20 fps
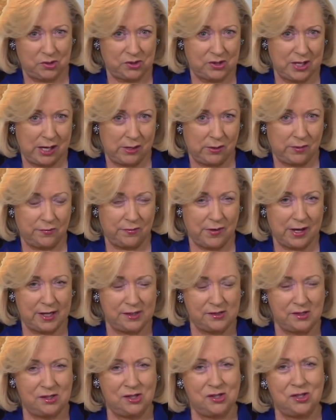
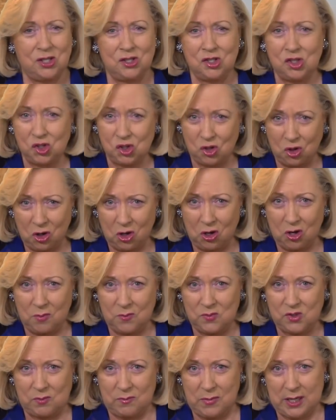sacrifices
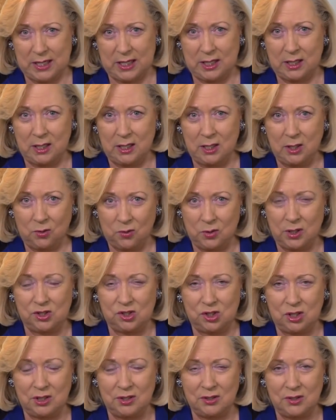disturbs many
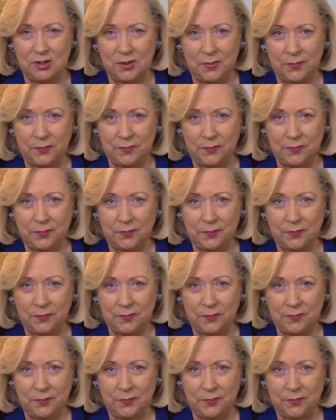Christians